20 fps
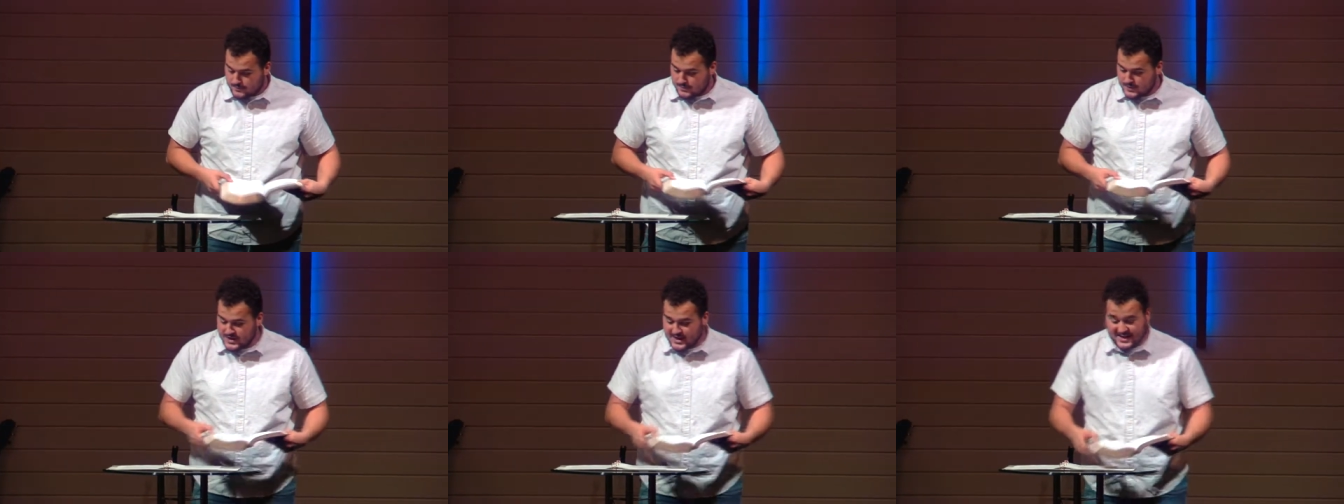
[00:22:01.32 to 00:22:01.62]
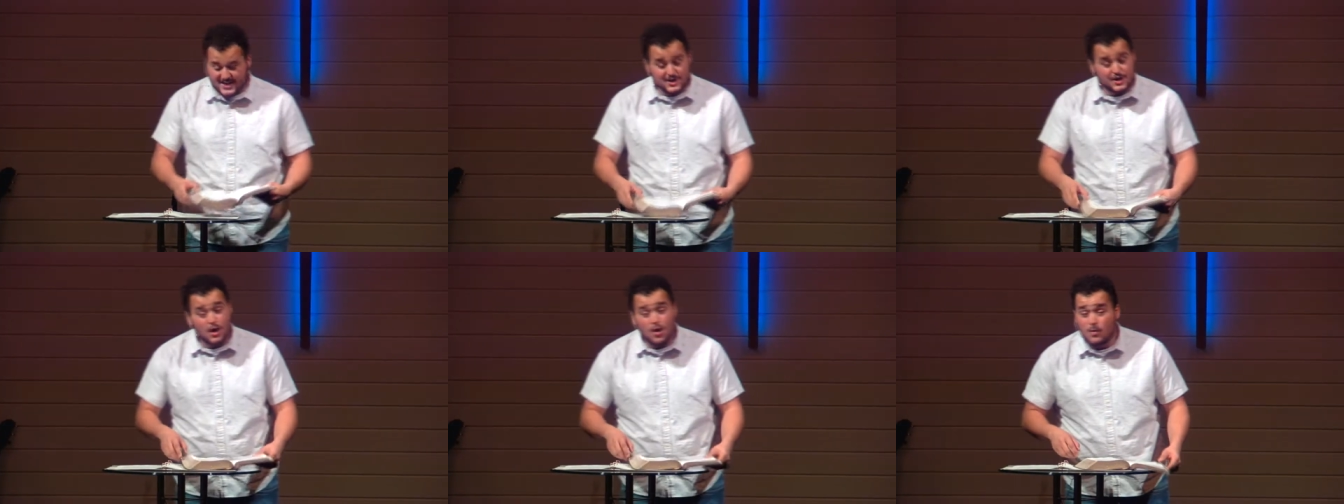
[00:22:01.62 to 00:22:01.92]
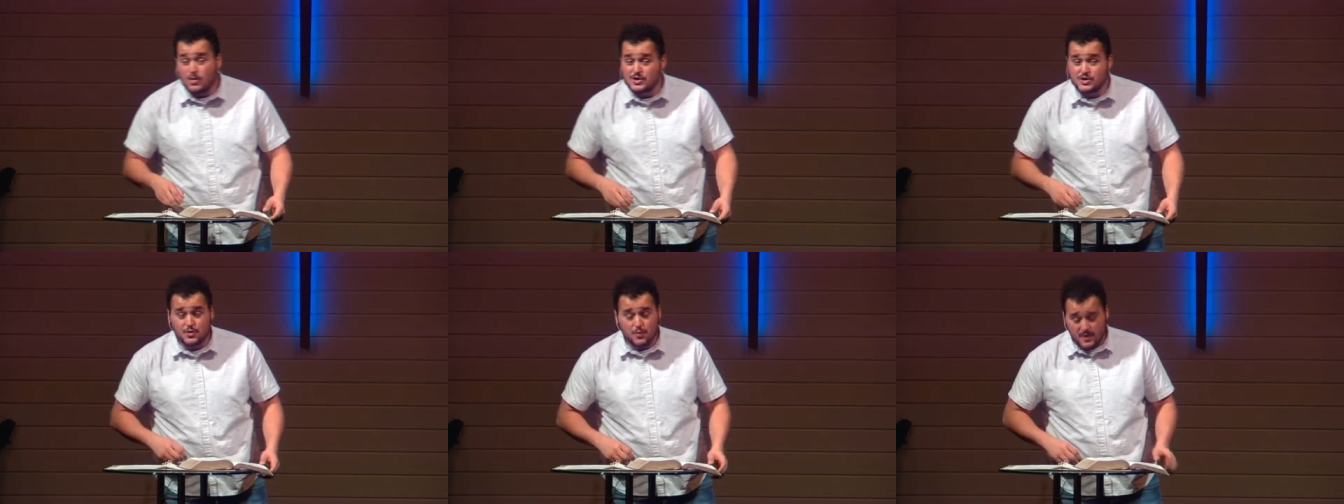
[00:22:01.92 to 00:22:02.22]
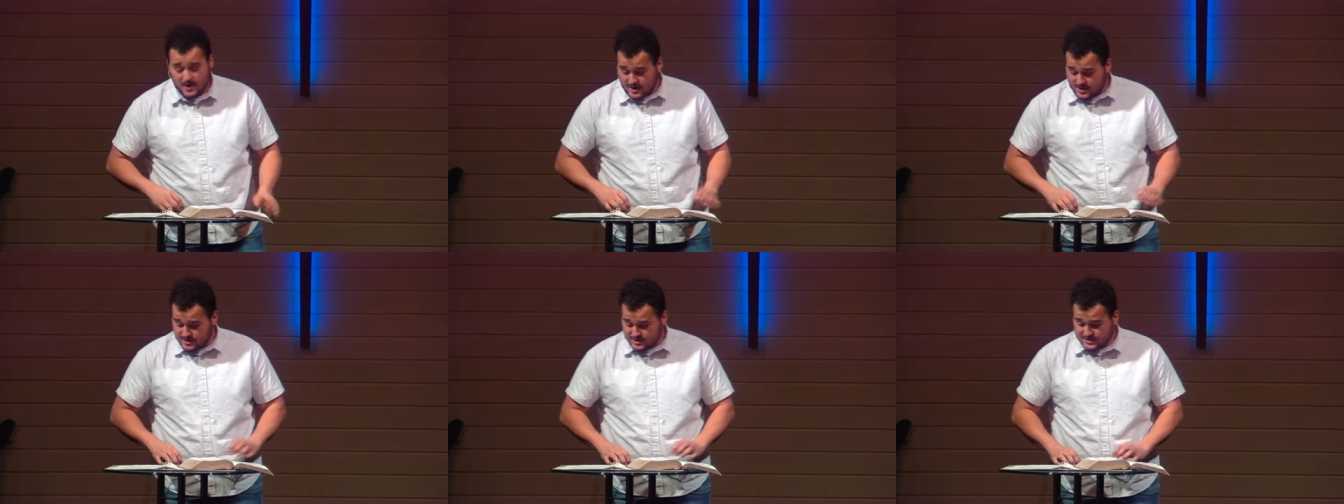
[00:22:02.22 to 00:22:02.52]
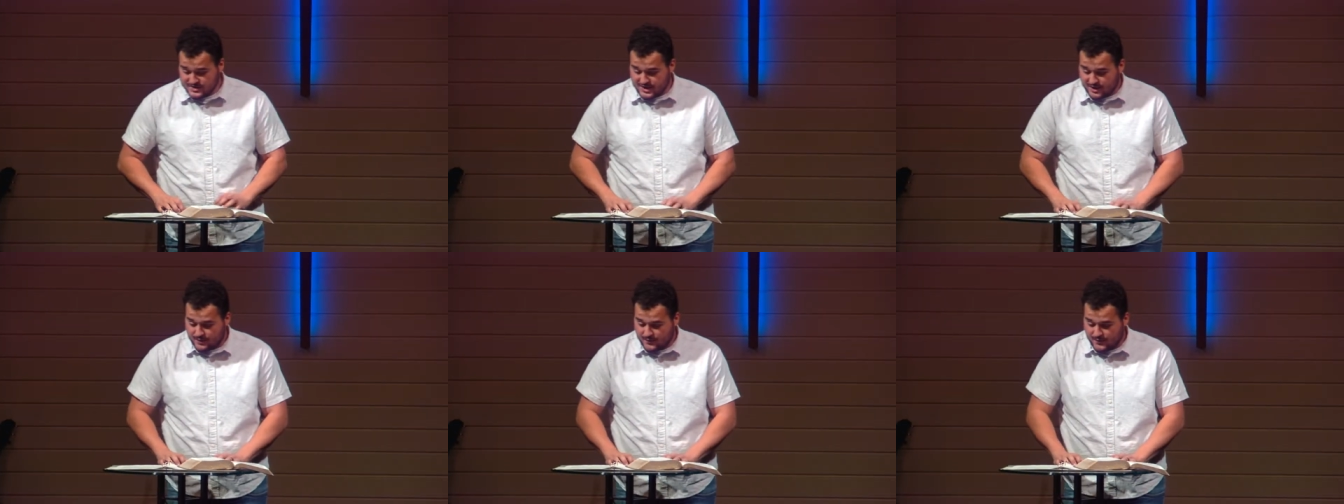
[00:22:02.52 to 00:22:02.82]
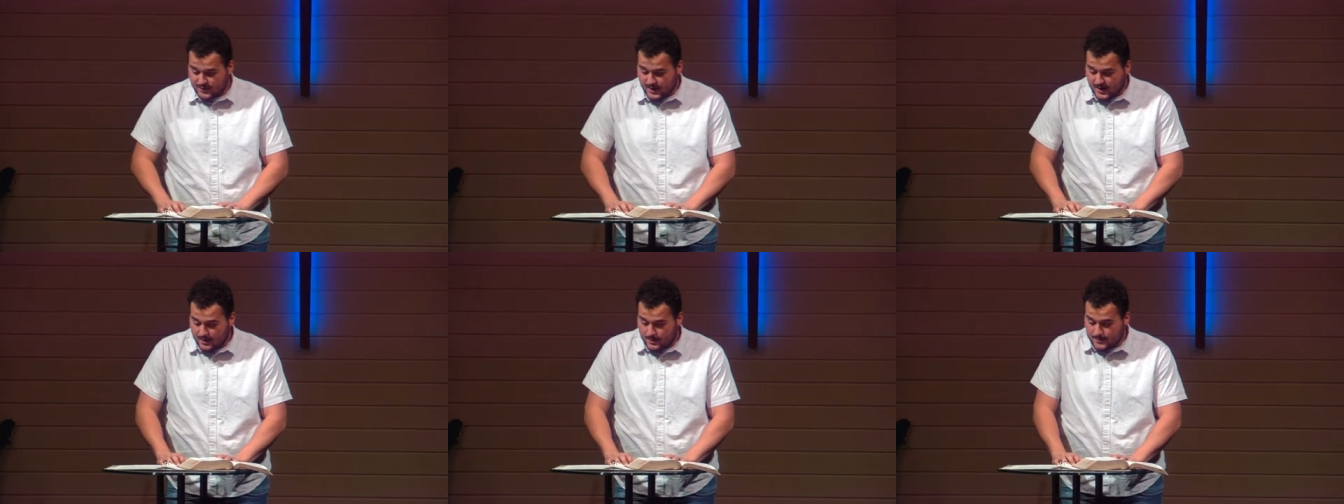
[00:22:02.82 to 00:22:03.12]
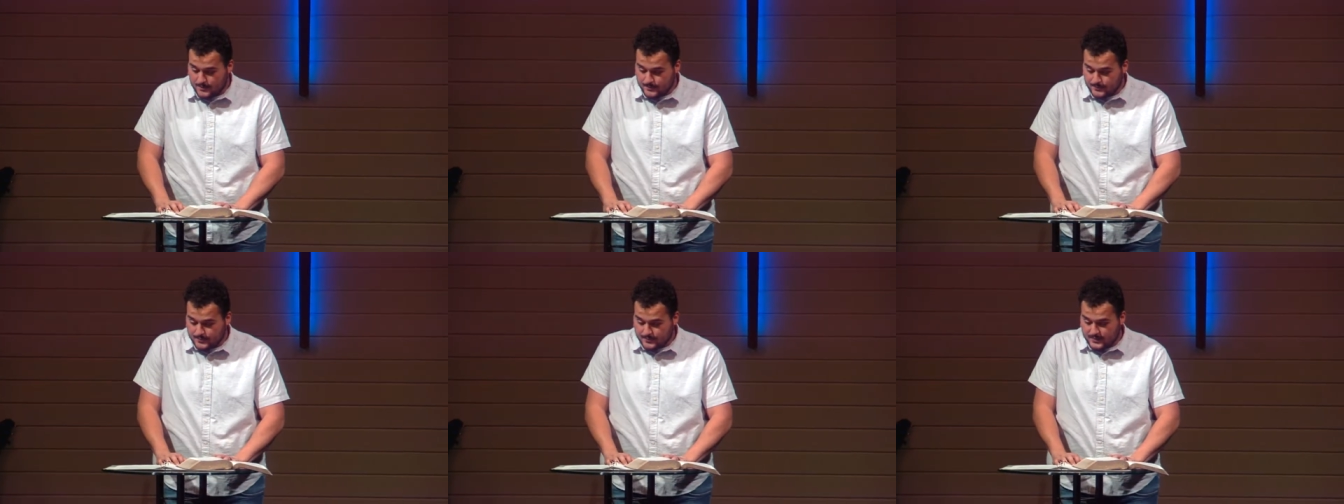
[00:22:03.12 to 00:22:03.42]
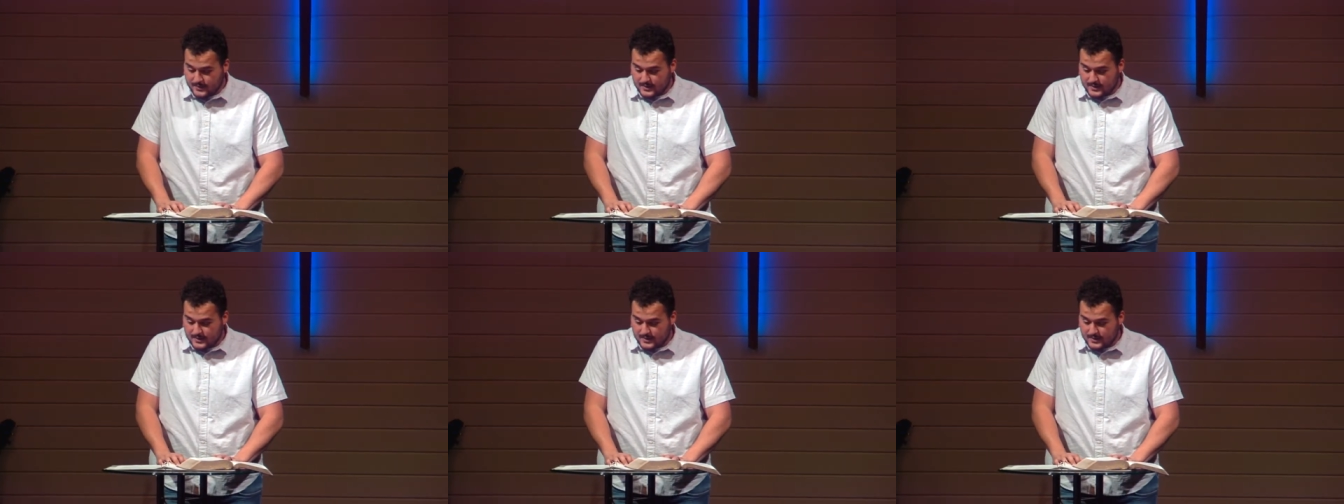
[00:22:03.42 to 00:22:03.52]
You got to know when you're wearing yourself out,